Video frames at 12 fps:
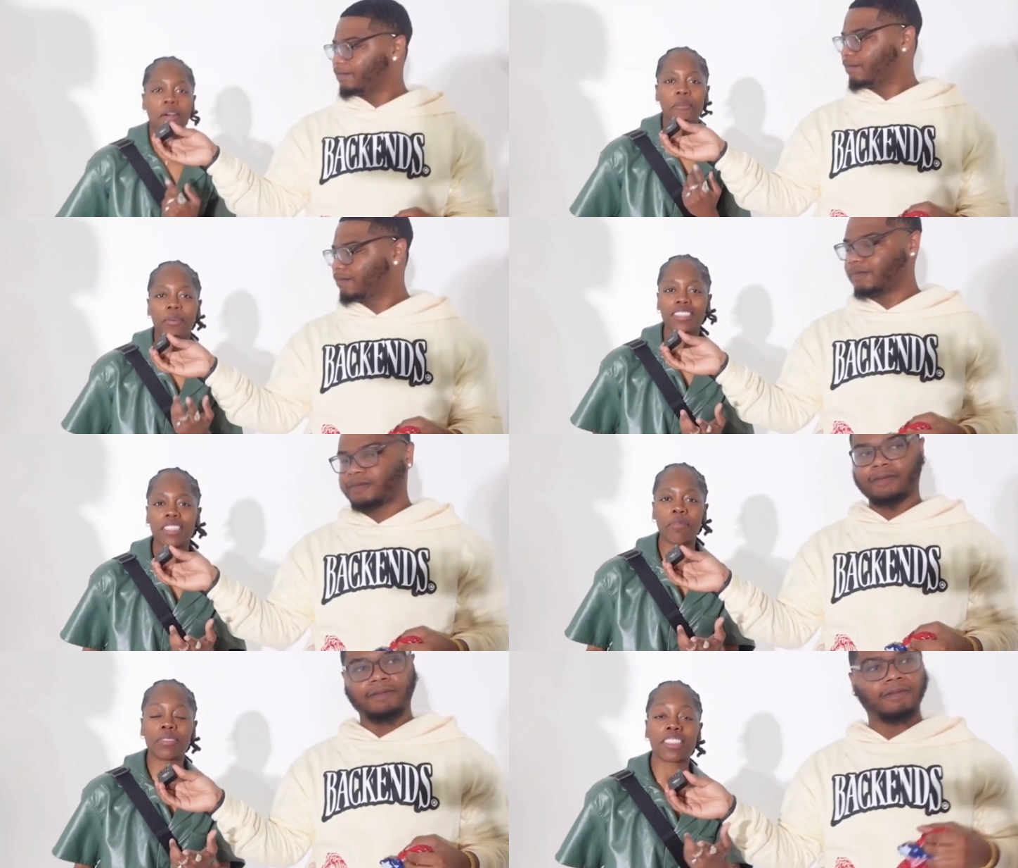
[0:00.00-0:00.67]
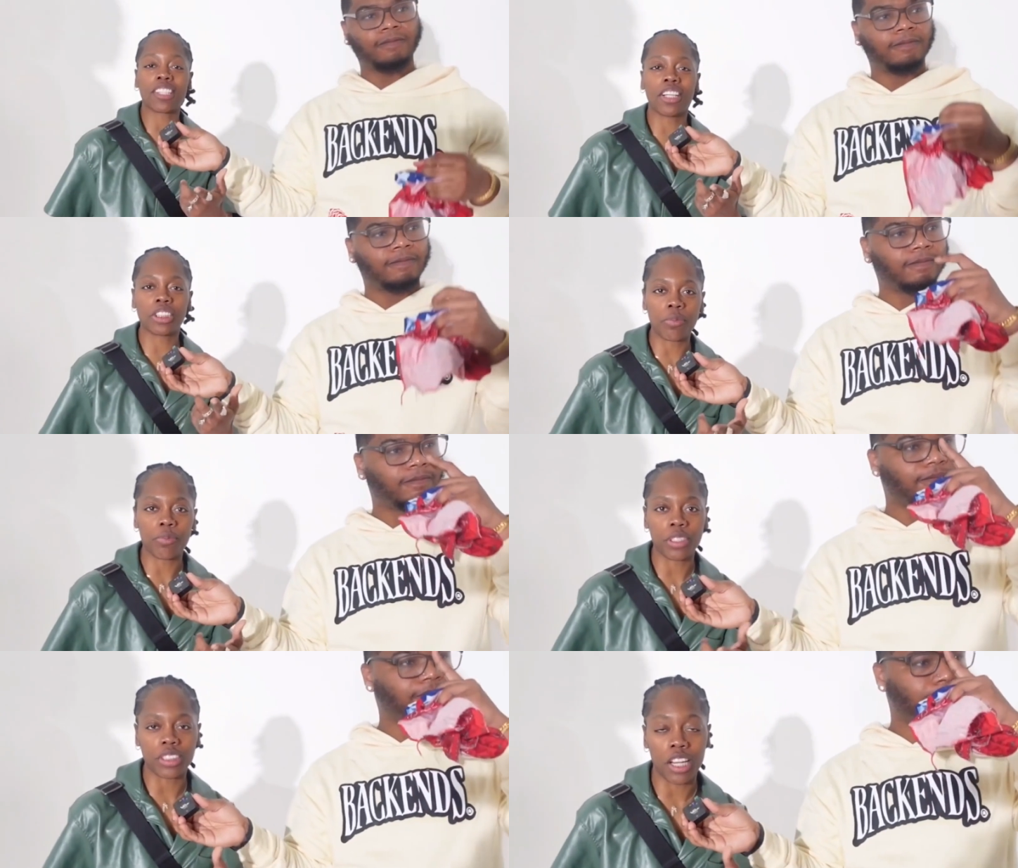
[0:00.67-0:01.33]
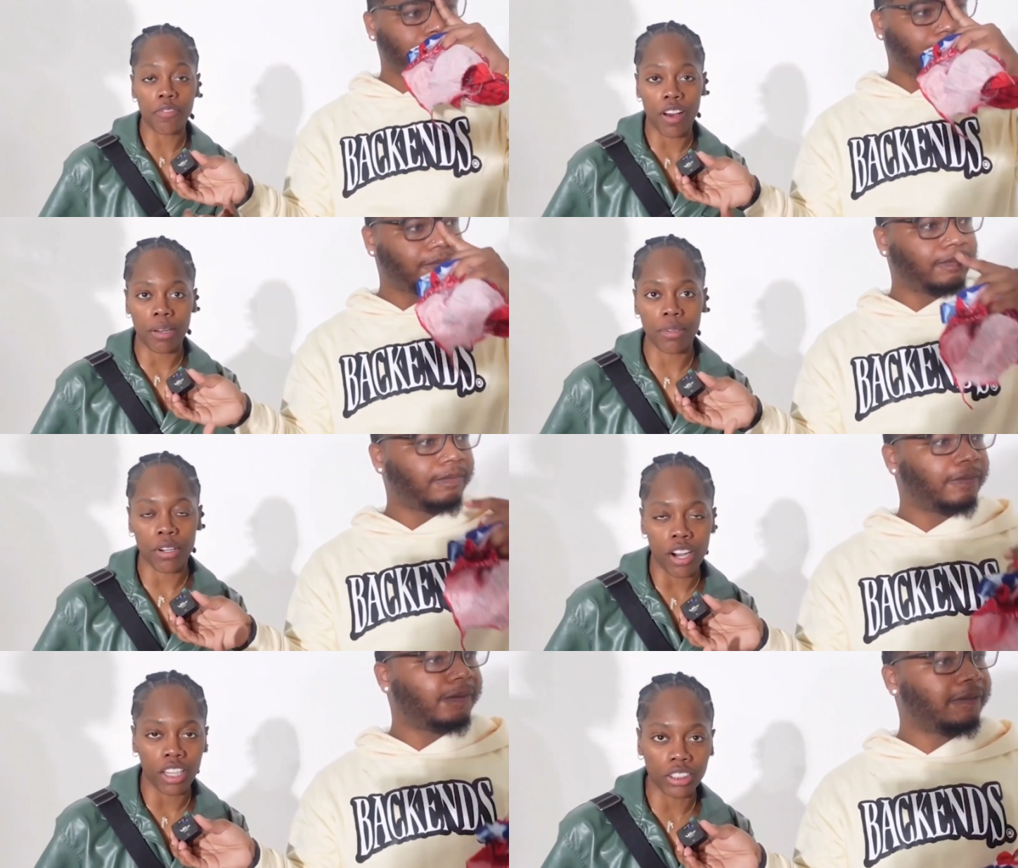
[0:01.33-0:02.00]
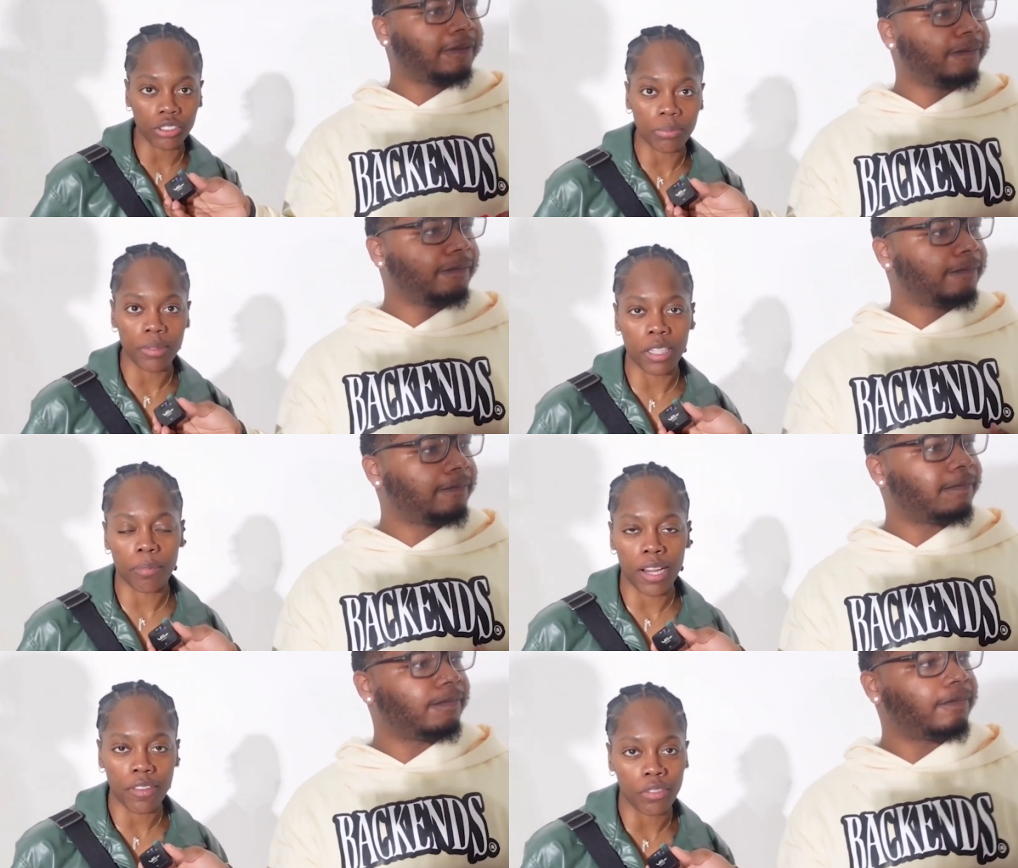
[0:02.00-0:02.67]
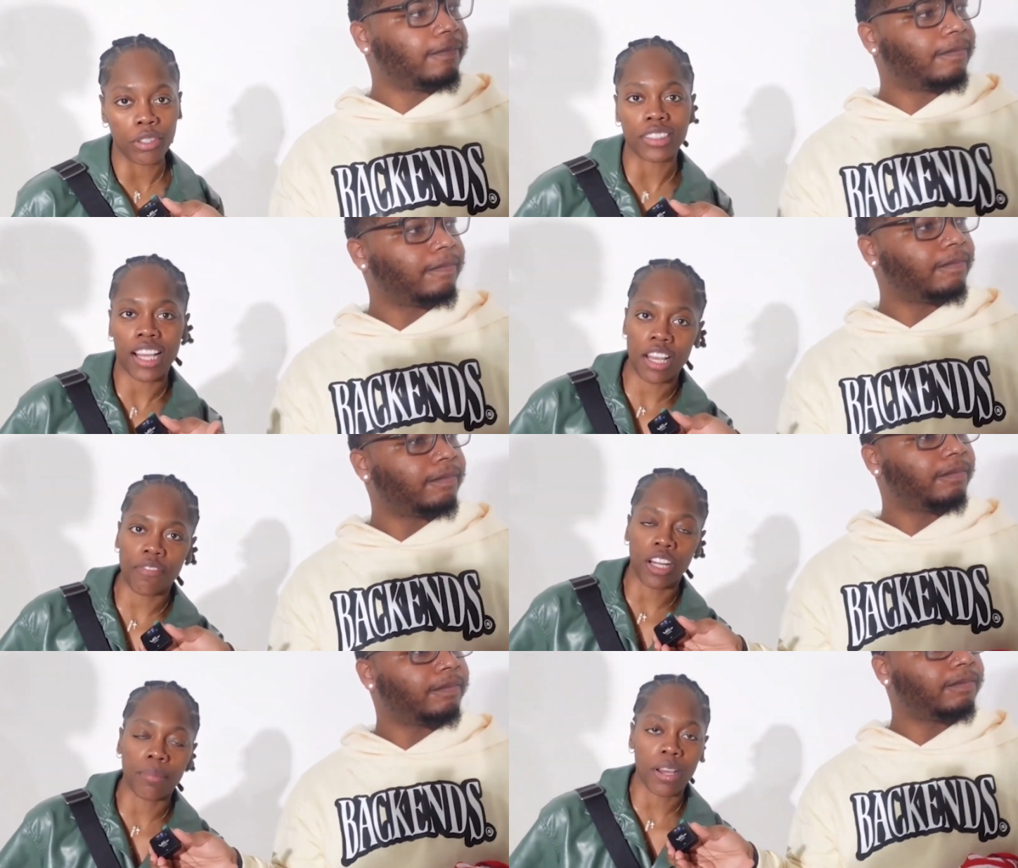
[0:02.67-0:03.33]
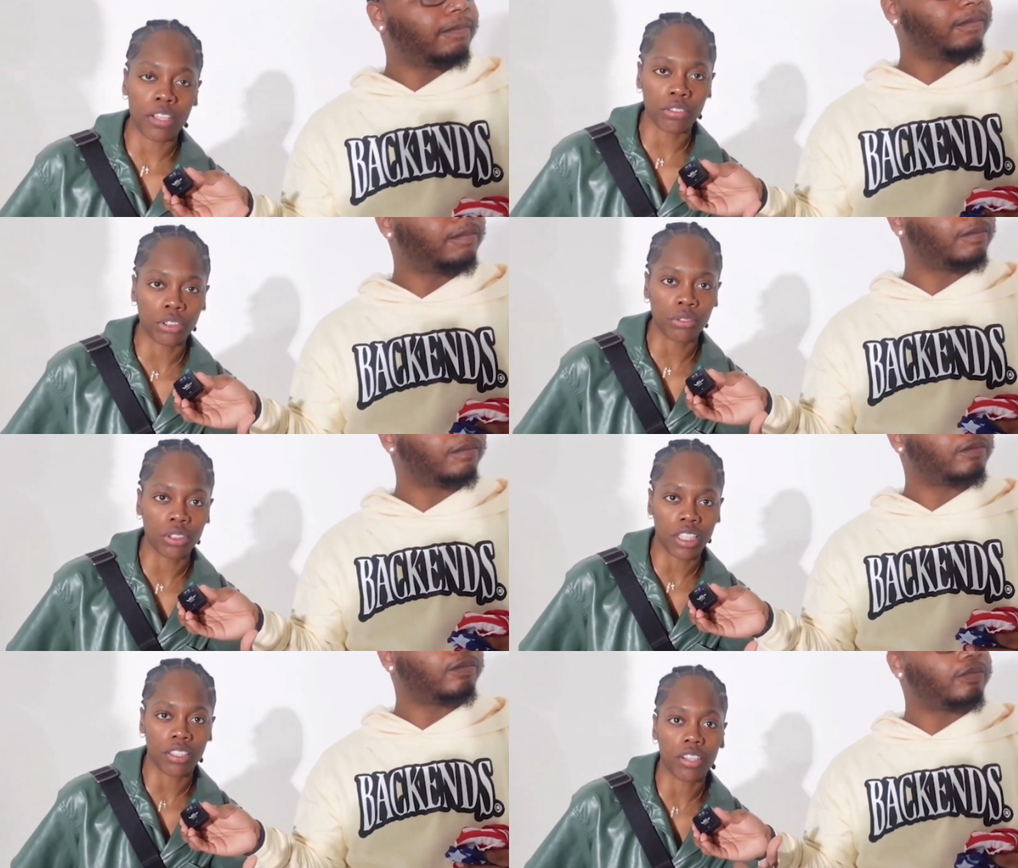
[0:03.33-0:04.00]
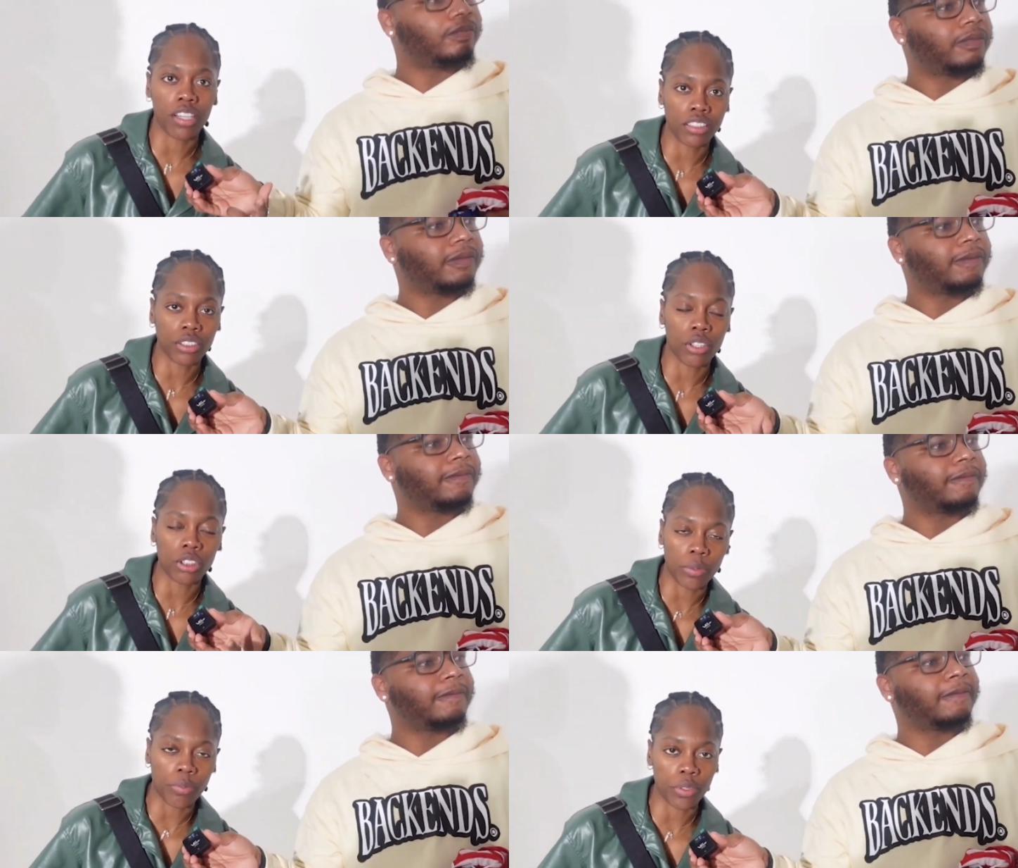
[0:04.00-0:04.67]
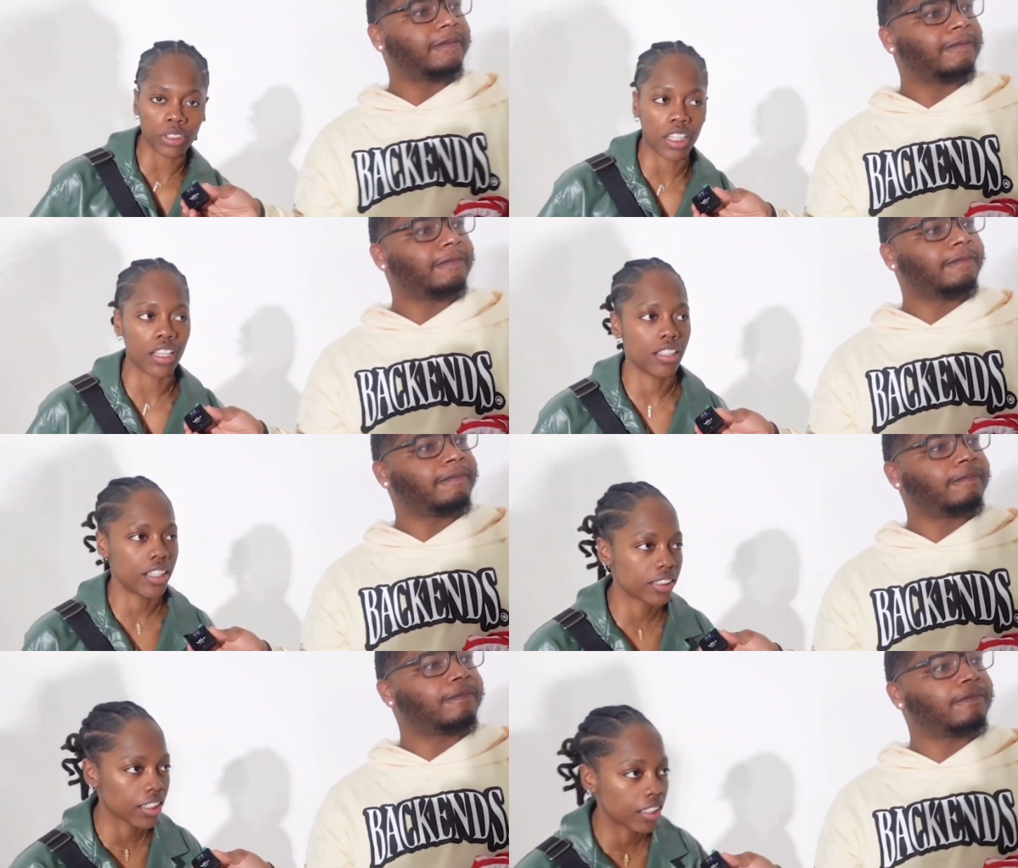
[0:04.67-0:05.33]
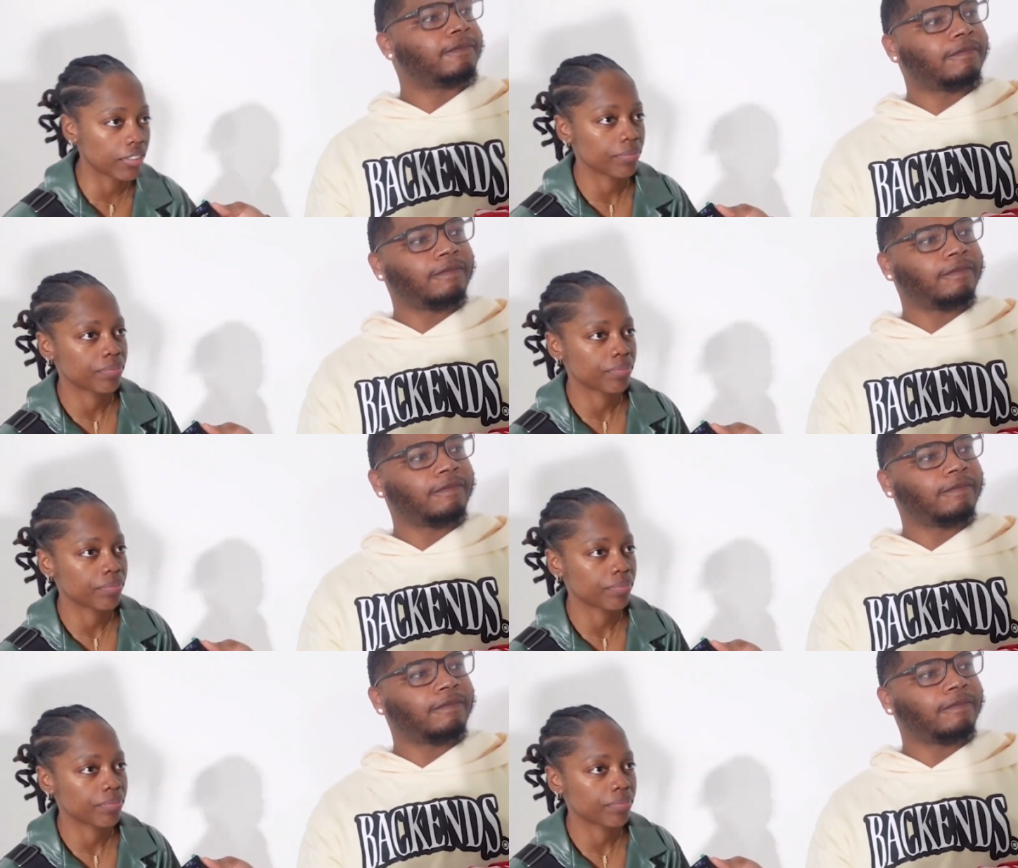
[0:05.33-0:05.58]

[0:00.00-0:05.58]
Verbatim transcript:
Speaker 1: What's up? It's your girl, Drippin' with J. Follow me on all social media platforms and follow my YouTube channel, underscore Drippin' with J. Let's get it.